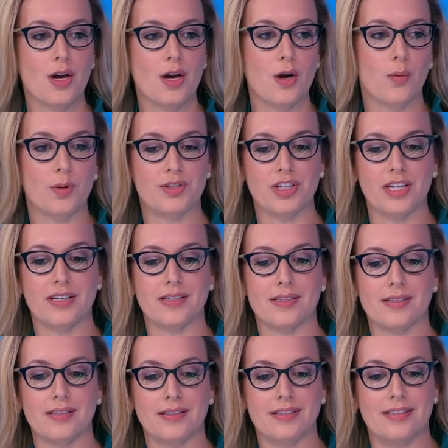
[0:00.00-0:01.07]
which
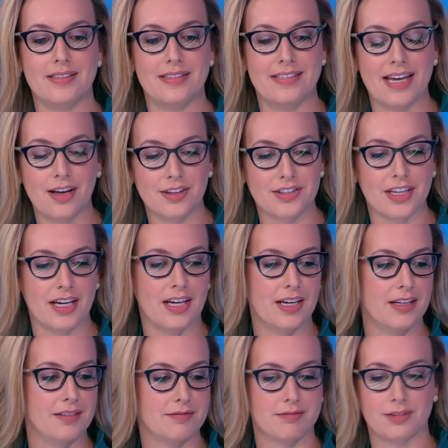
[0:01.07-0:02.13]
is Delta,
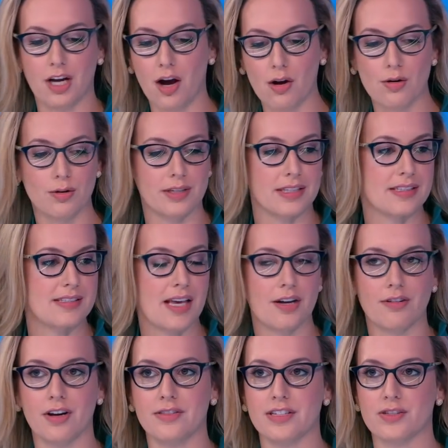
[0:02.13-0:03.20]
Coke, et
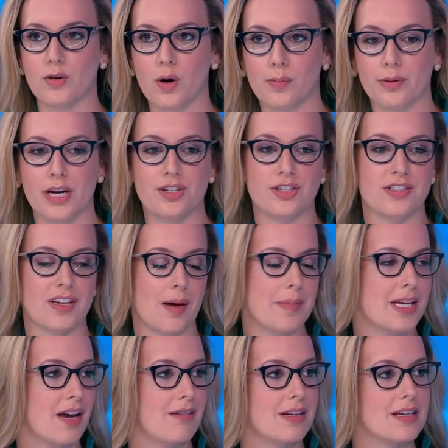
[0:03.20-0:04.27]
cetera, these corporations
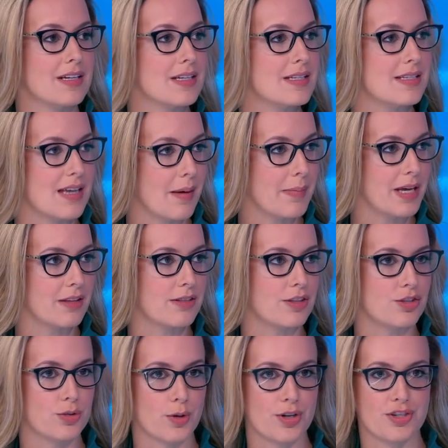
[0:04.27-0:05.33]
coming out and condemning the
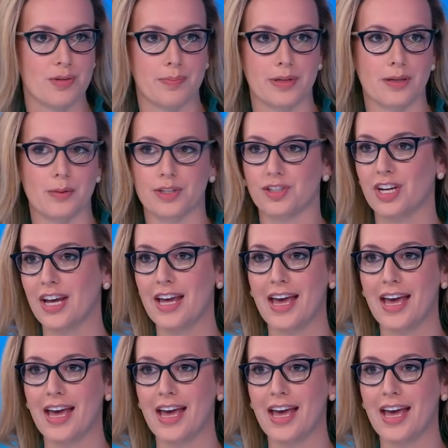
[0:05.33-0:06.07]
Georgia bill, which,